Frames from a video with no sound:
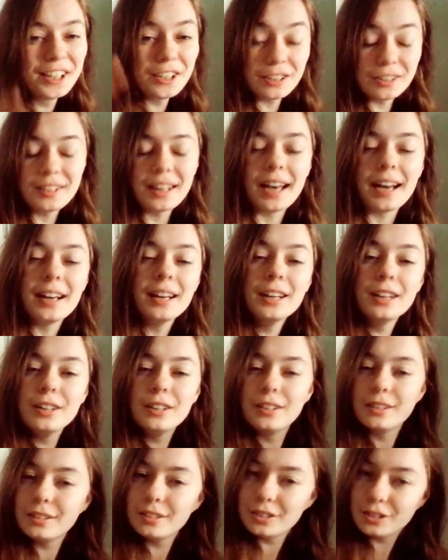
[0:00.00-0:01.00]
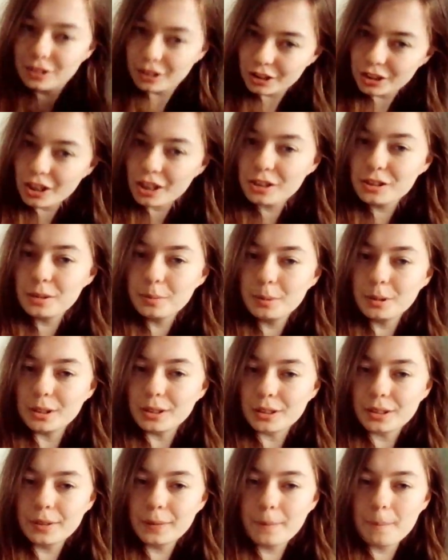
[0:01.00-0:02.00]
Do that. Suggest a
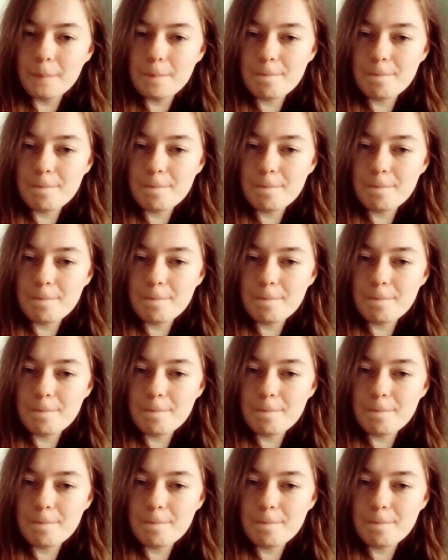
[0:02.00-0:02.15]
book.